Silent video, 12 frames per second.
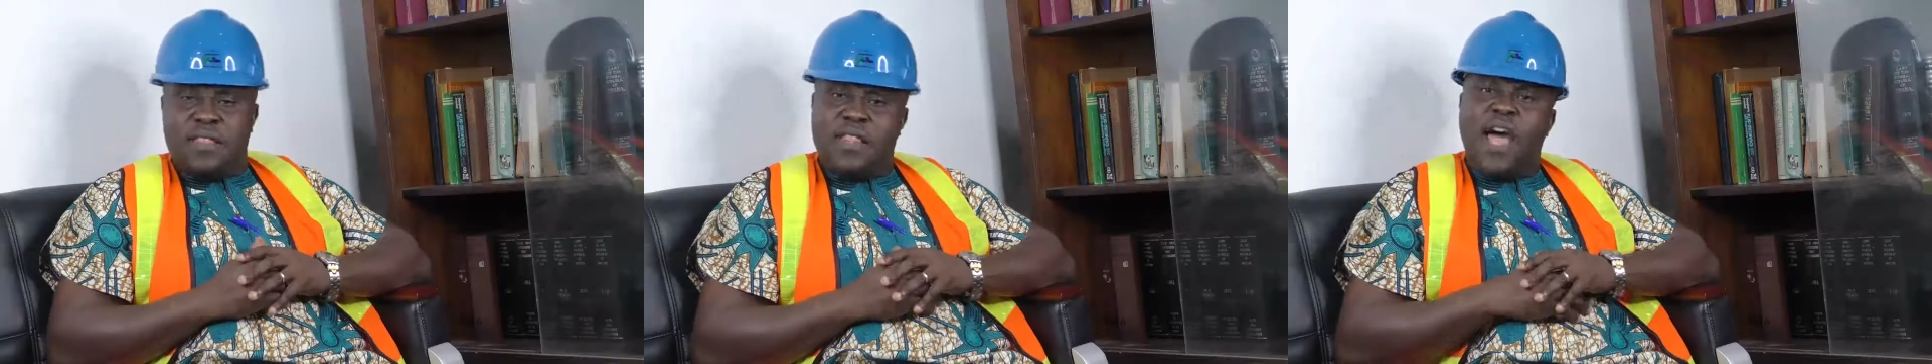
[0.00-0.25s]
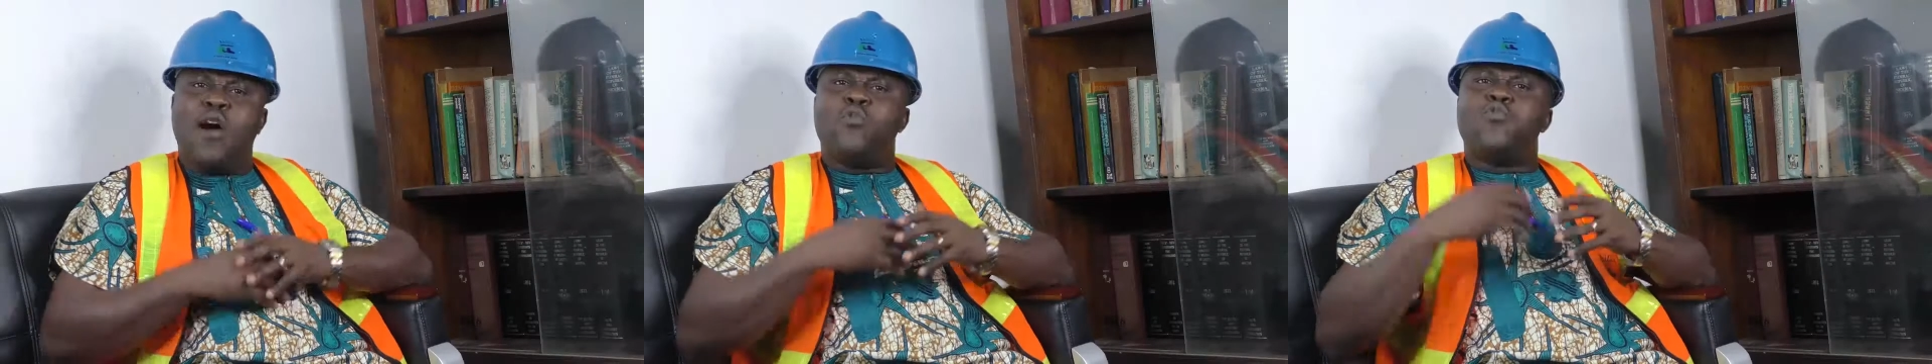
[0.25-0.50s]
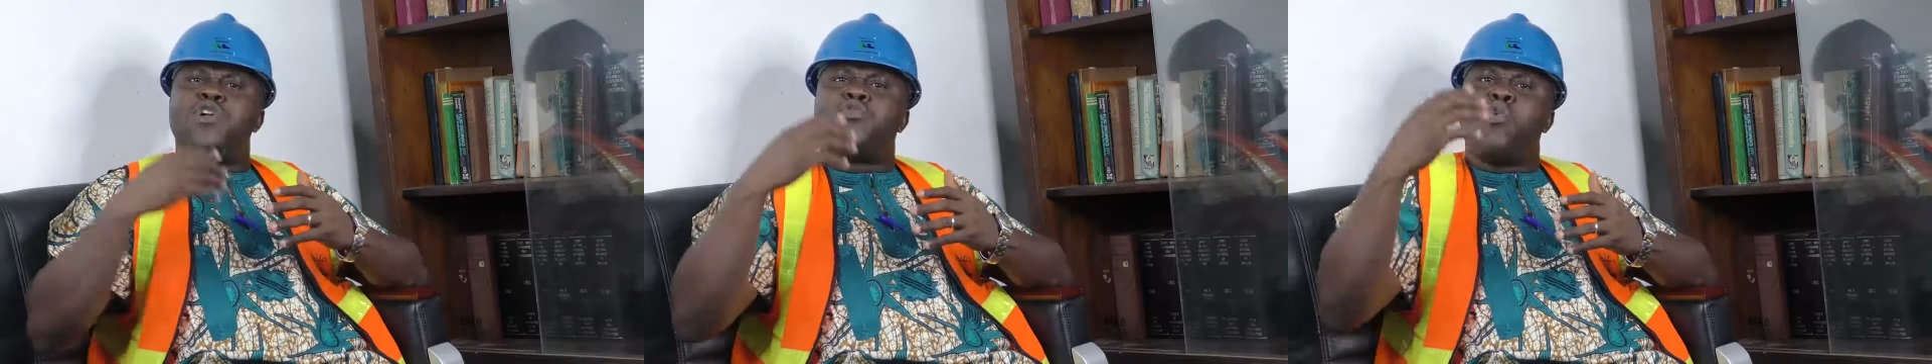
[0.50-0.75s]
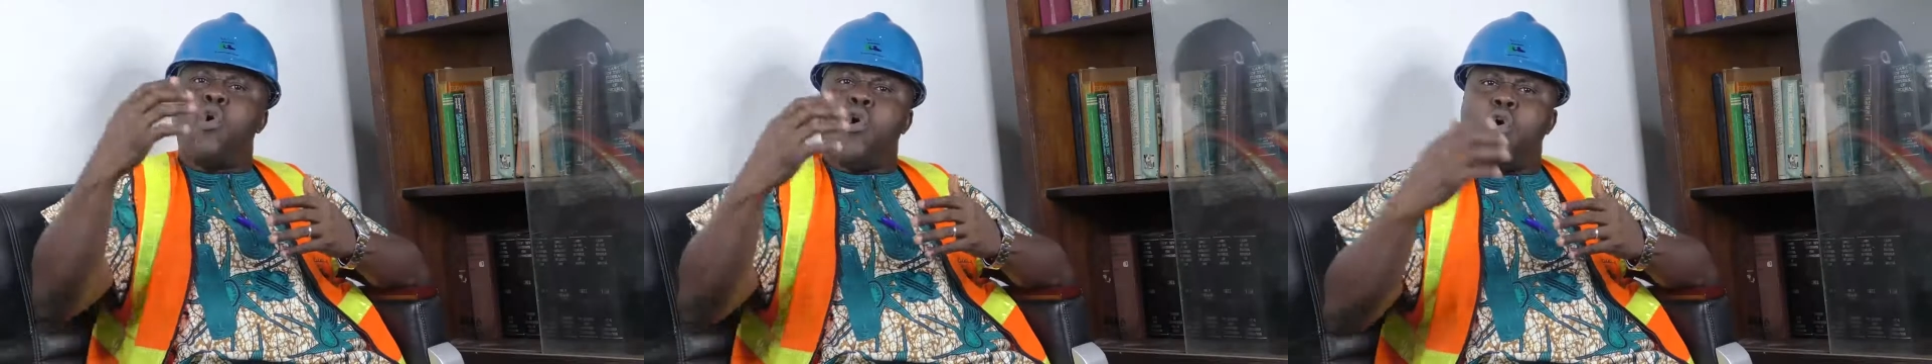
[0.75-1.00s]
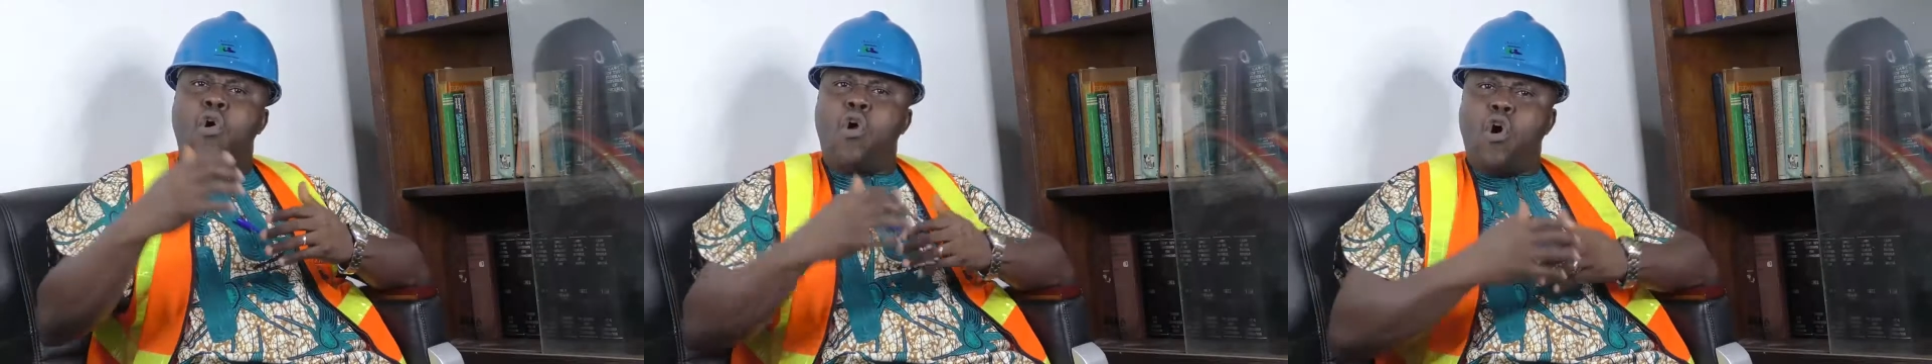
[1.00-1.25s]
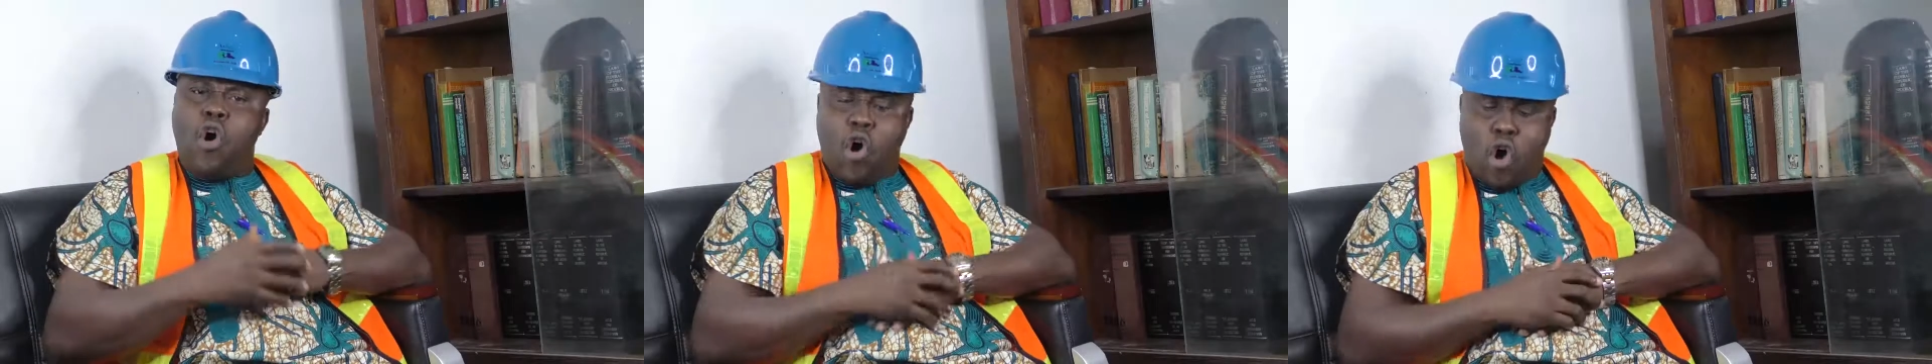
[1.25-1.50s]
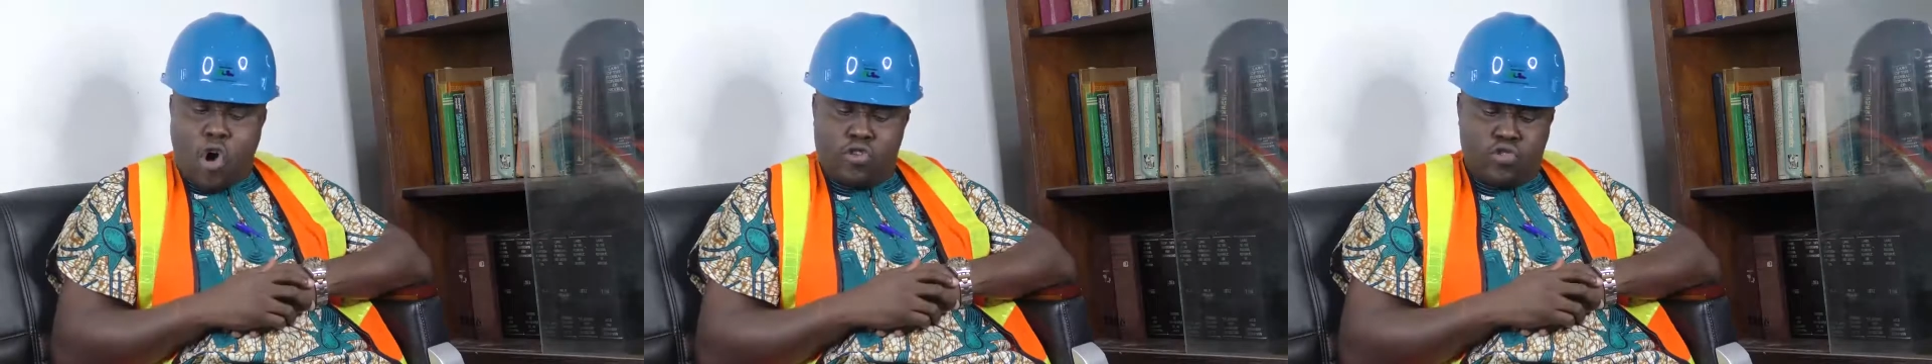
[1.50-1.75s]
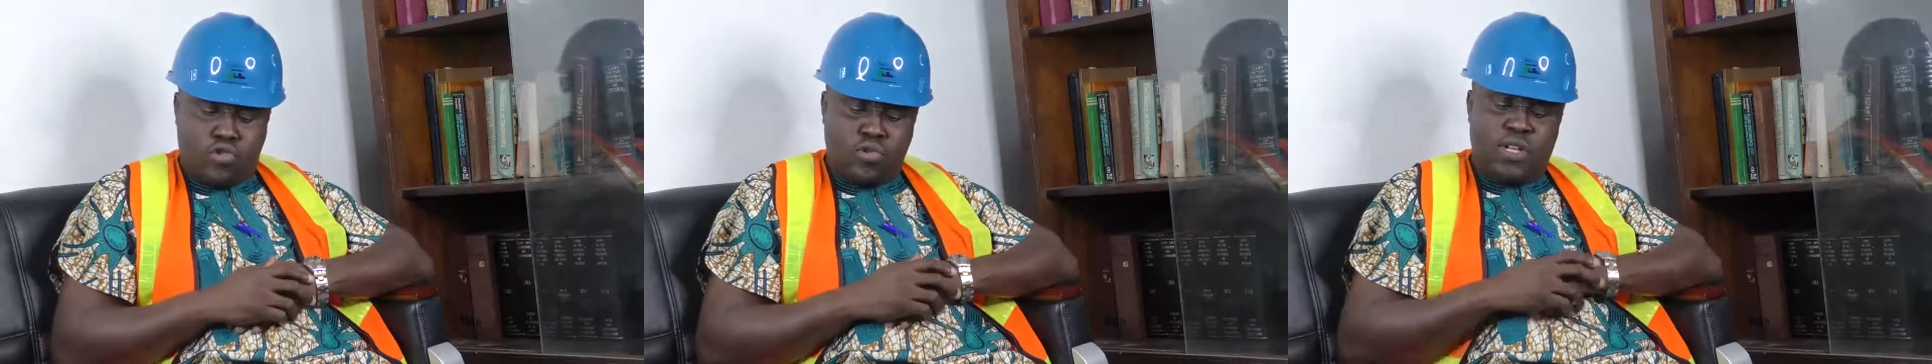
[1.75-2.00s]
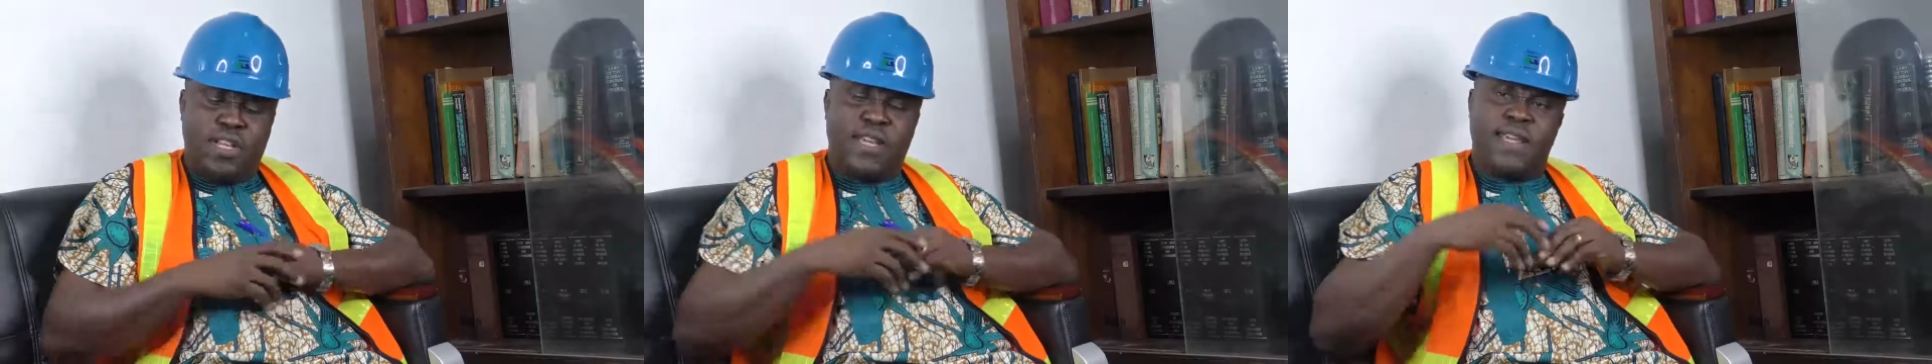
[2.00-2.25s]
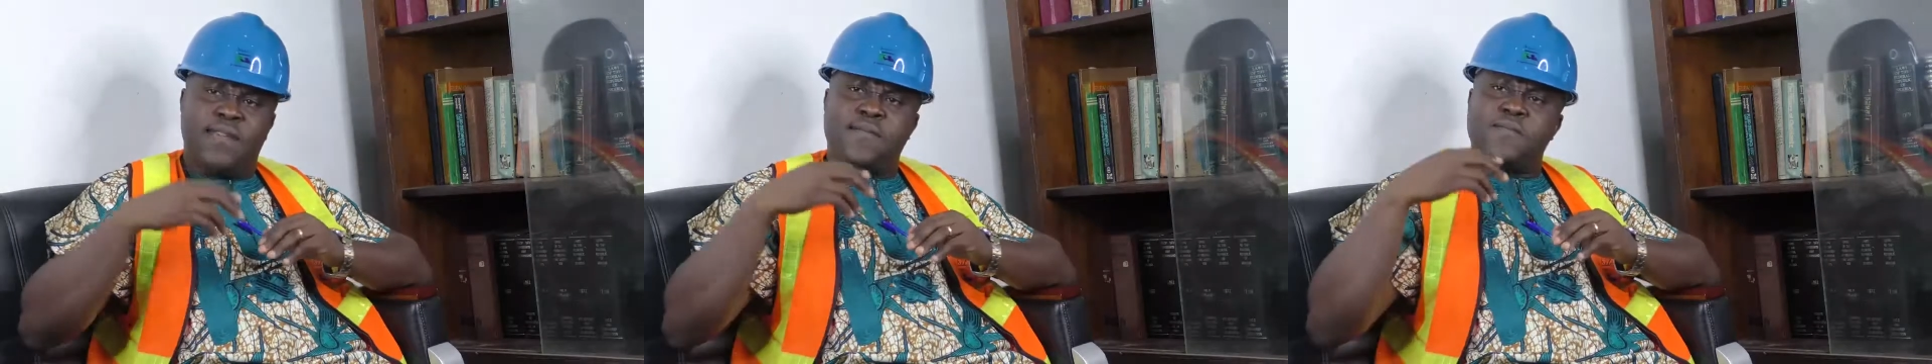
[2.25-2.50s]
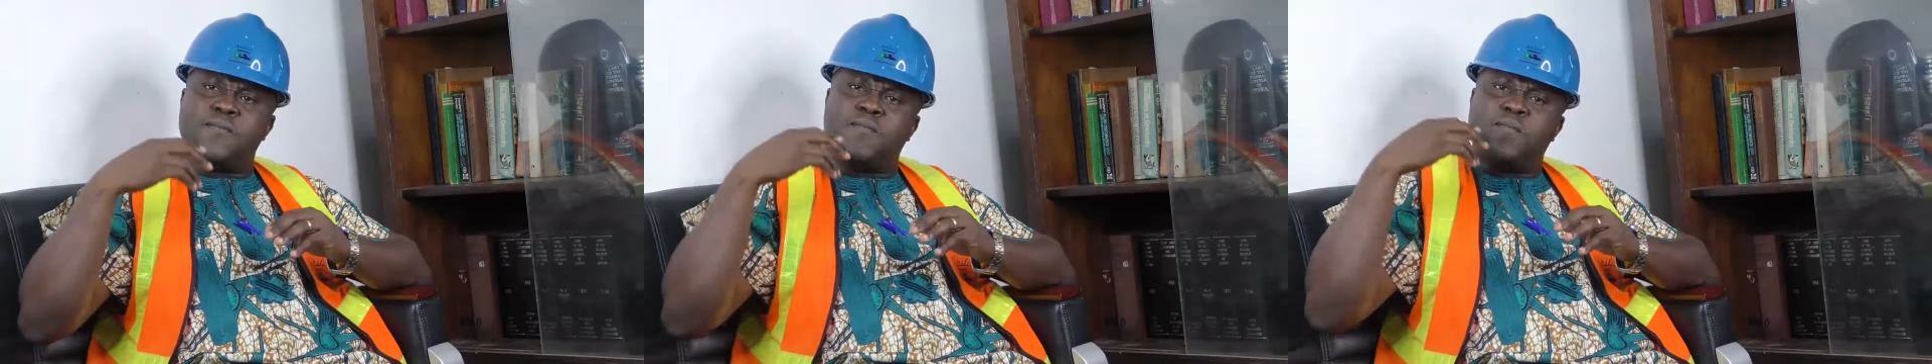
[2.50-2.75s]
Now we go on to the